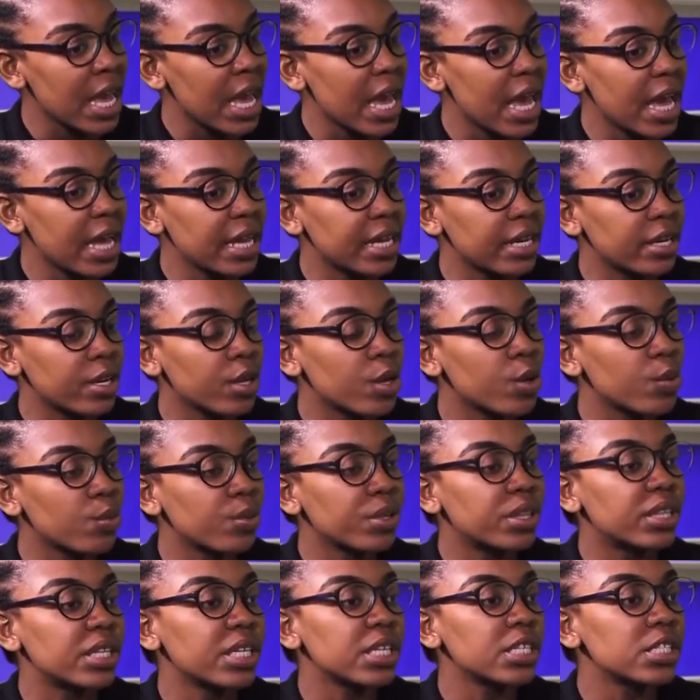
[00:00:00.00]
And
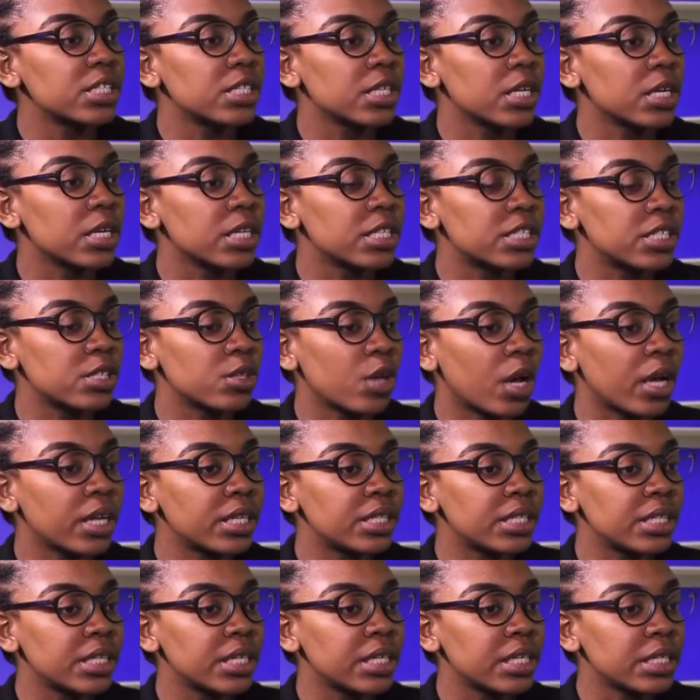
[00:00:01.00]
with this, it's
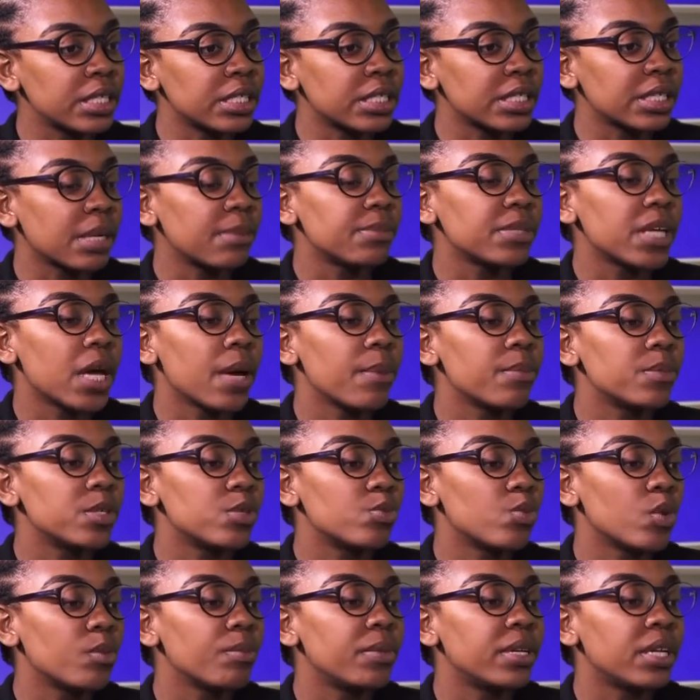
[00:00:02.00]
not, sometimes
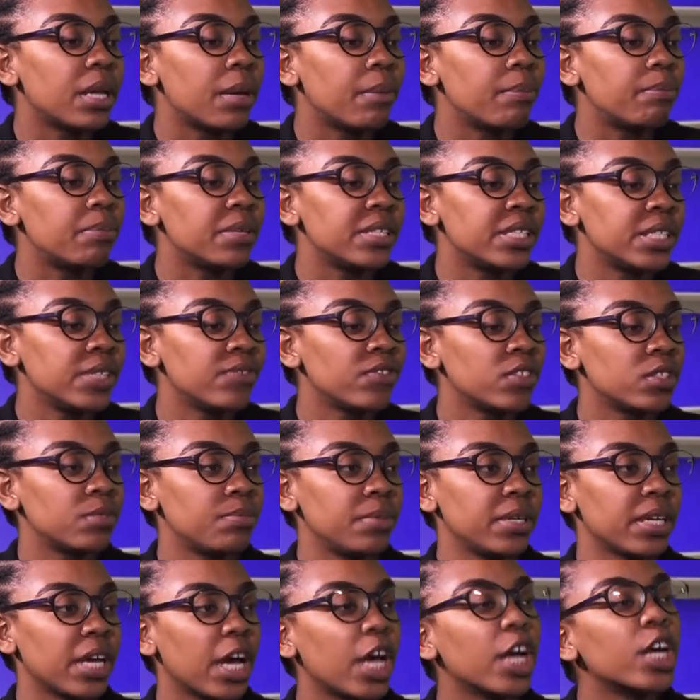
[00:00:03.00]
women are perceived as
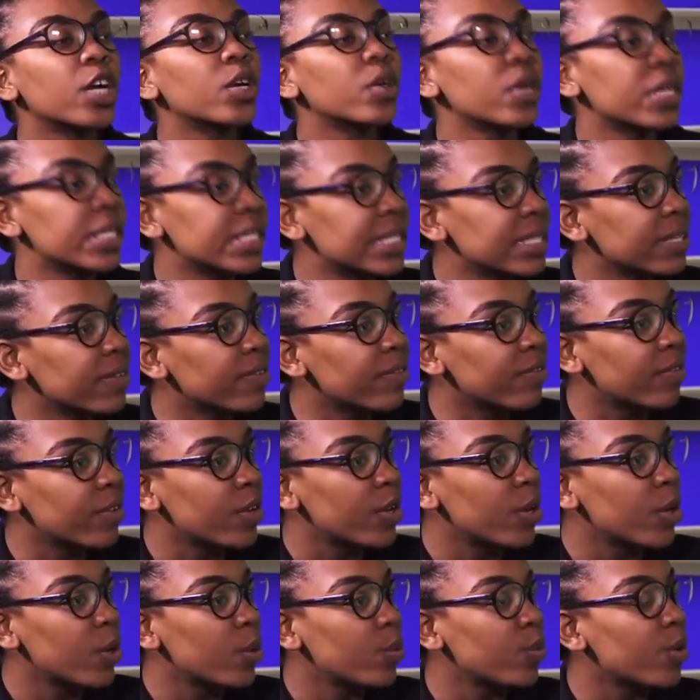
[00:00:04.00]
being aggressive.
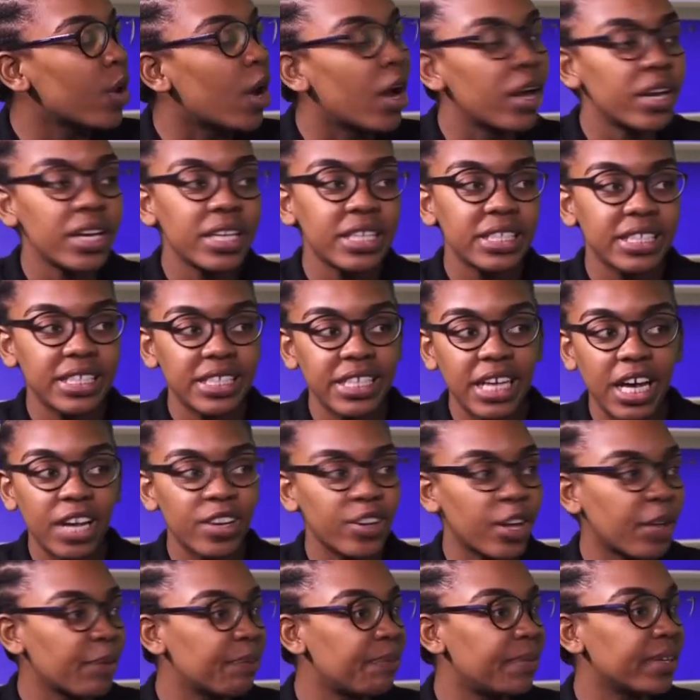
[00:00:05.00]
We honestly are
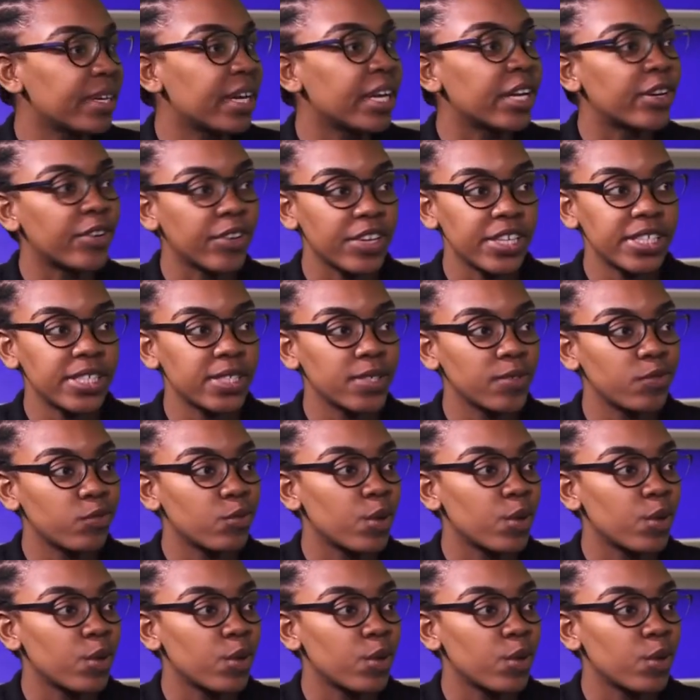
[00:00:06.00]
not being aggressive, we are